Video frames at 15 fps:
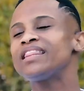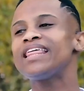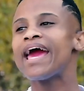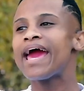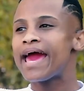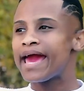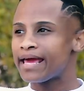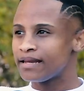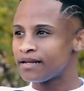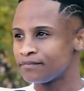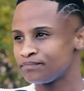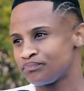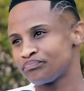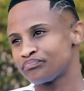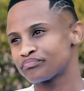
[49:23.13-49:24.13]
Then
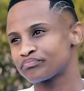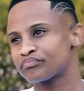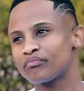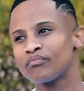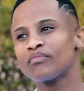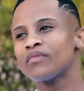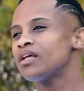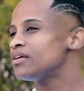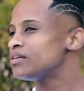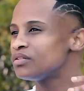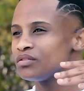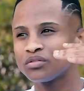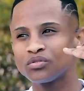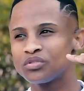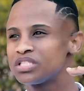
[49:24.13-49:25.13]

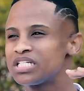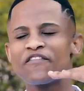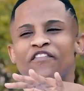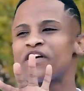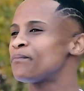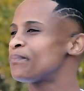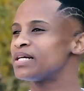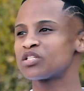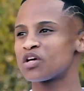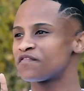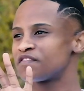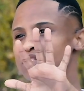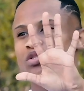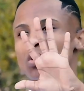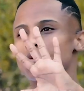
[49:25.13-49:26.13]
different pairs of